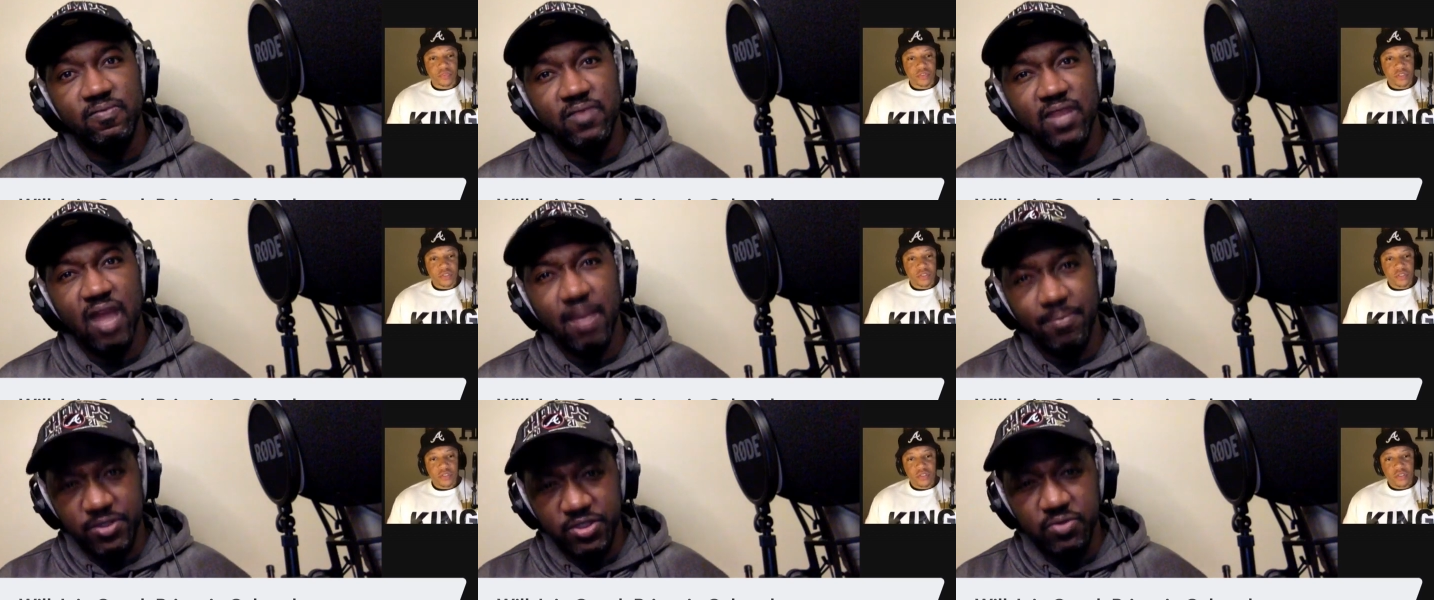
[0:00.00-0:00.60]
Speaker 1: an
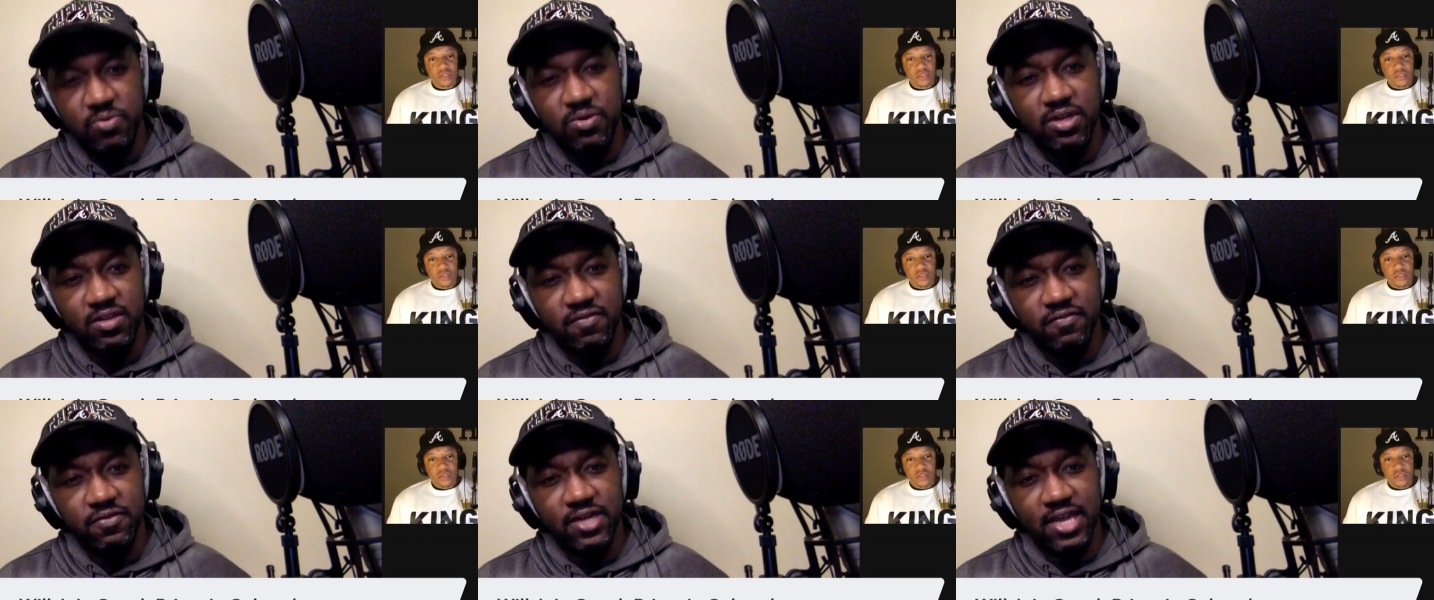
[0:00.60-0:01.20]

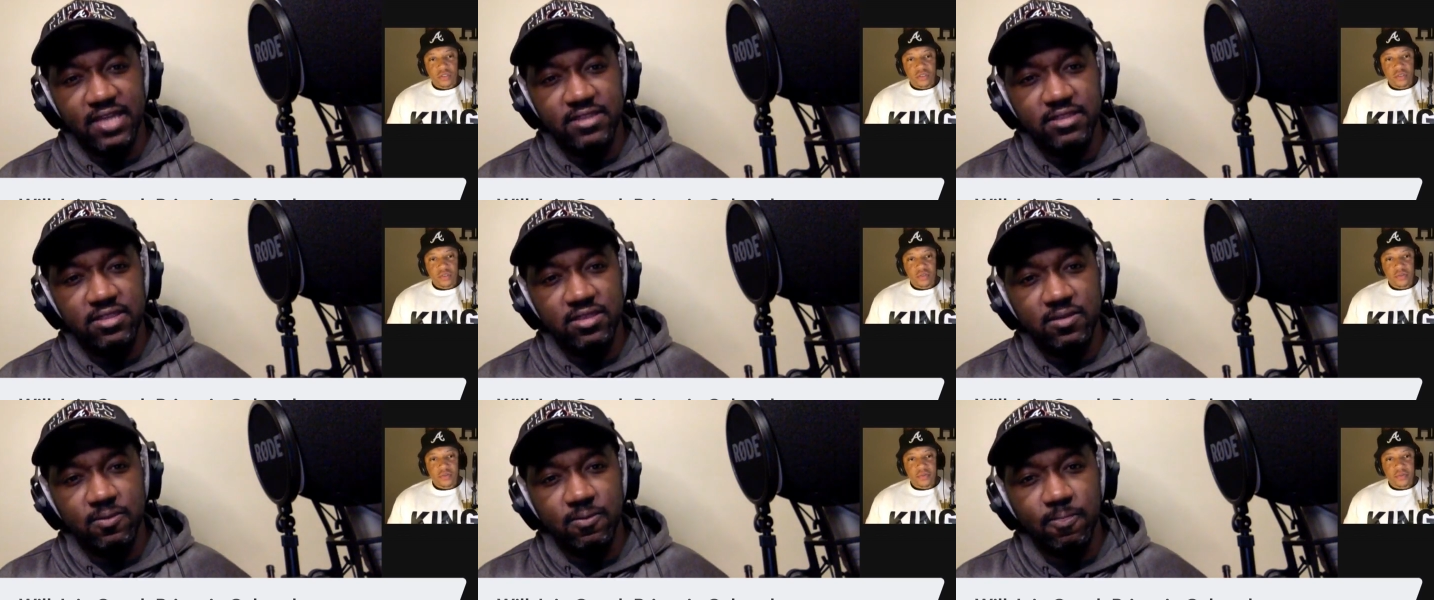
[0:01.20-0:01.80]
opportunity for
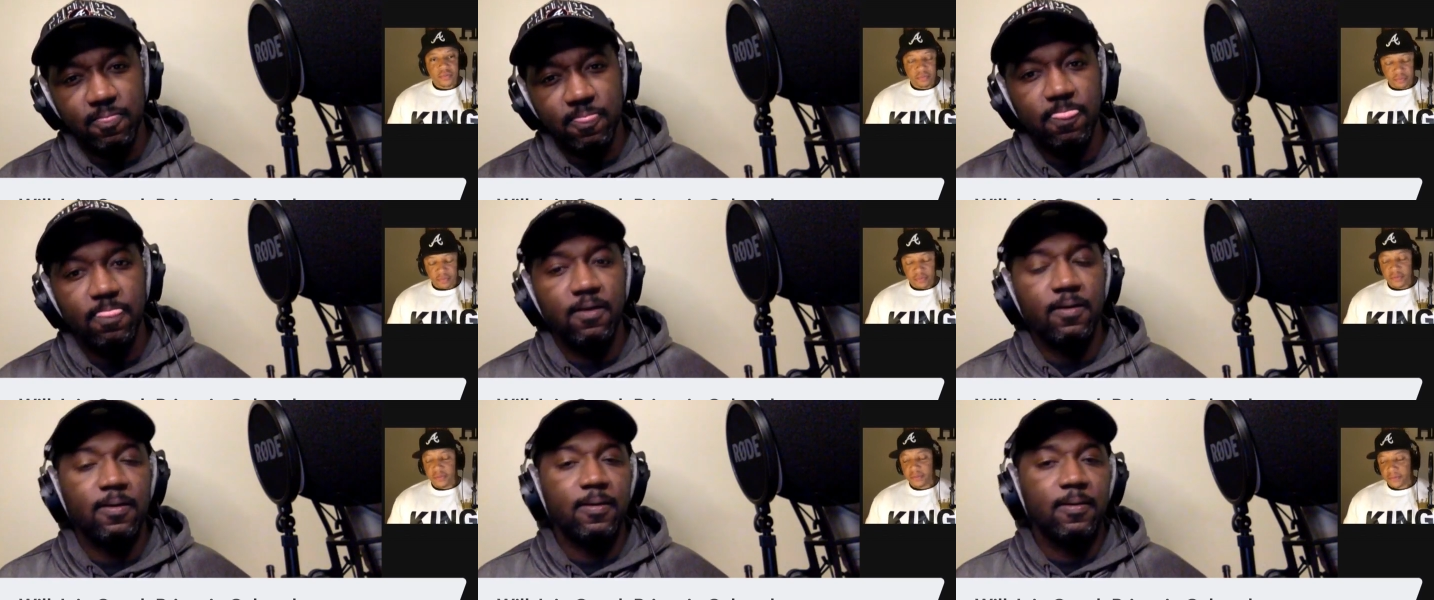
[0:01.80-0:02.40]
Dancy
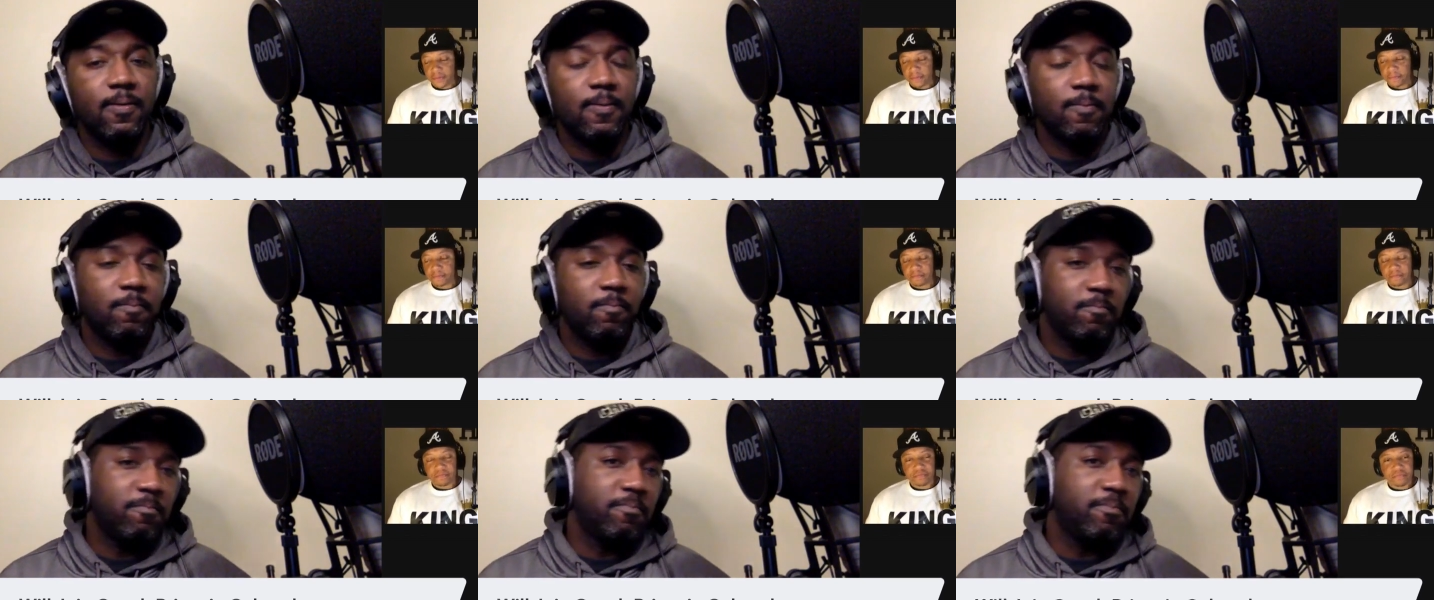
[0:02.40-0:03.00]
mm-hmm.
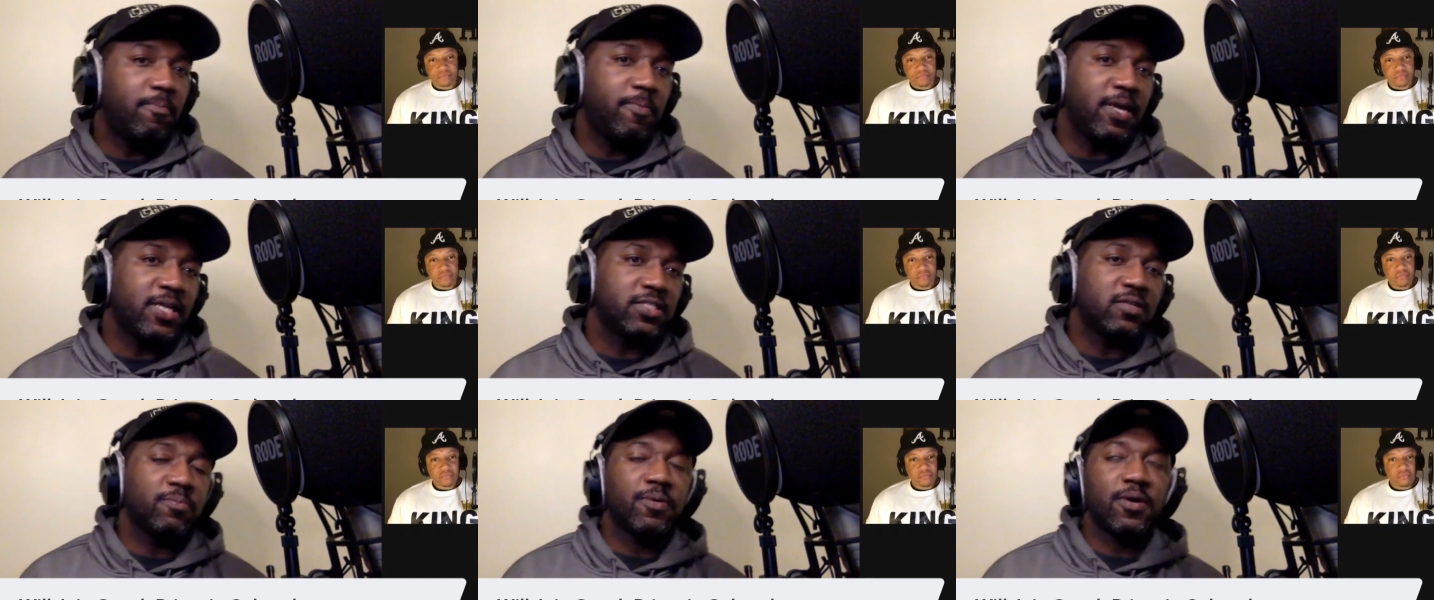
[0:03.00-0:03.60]

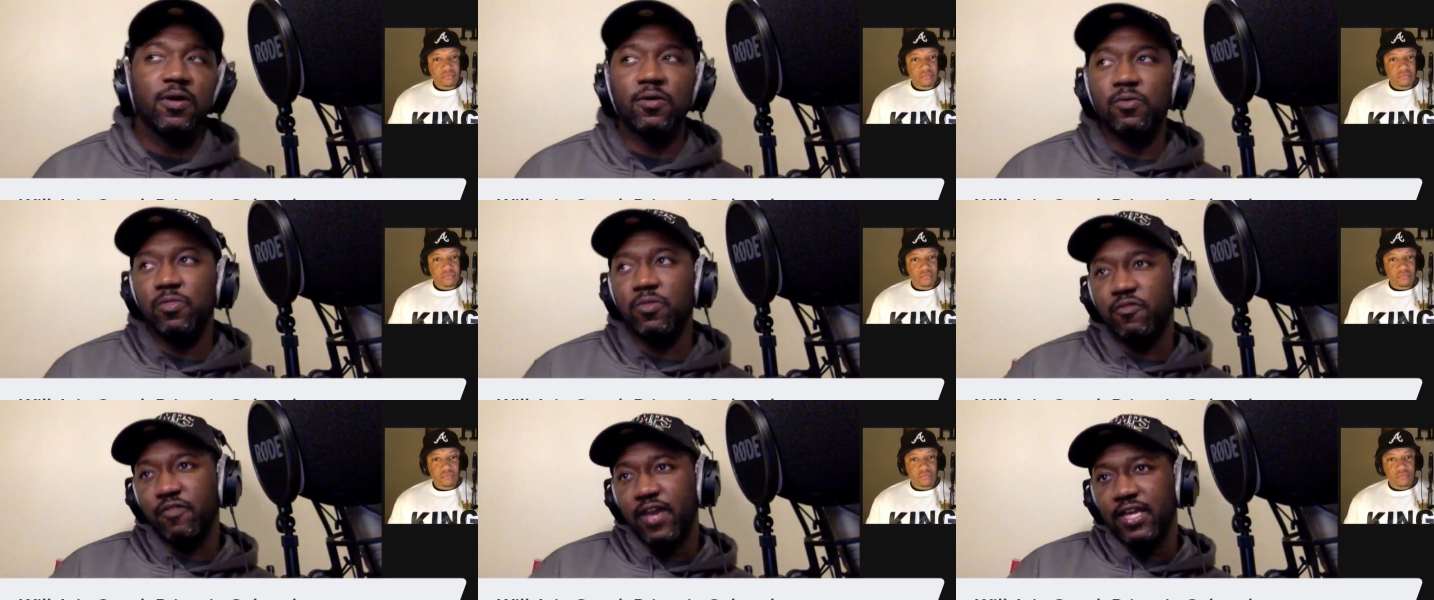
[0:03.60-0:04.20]
based
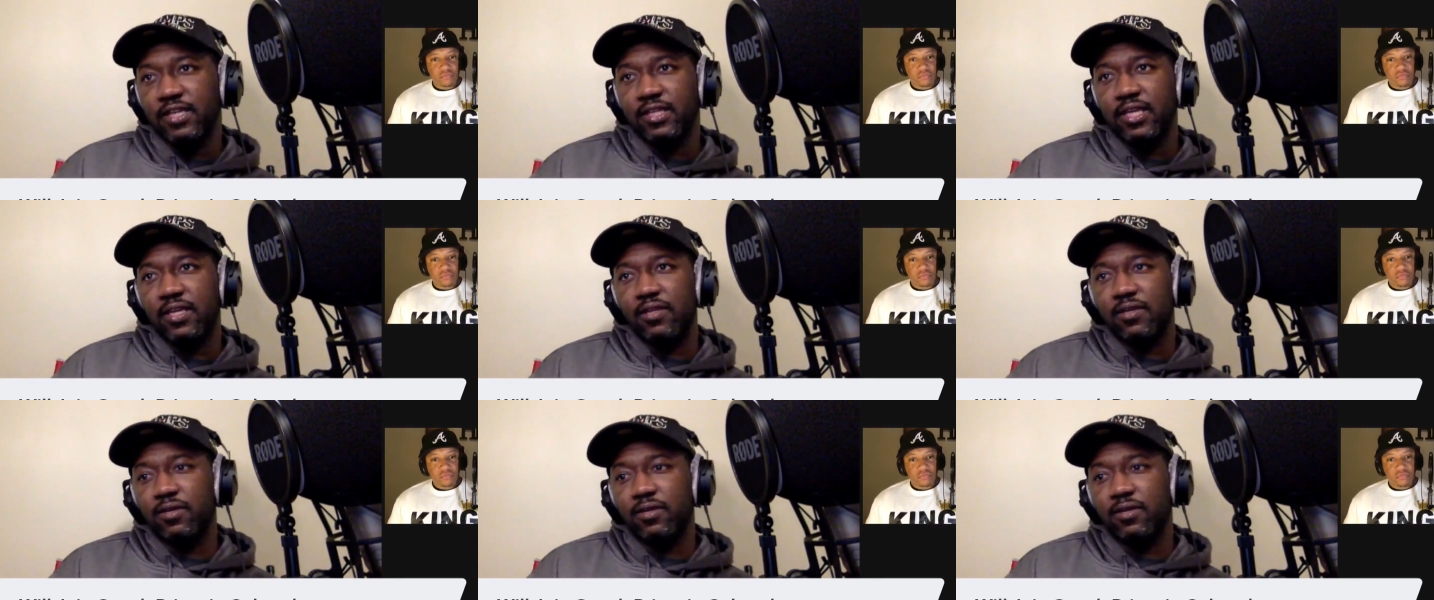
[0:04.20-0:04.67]
upon the fact that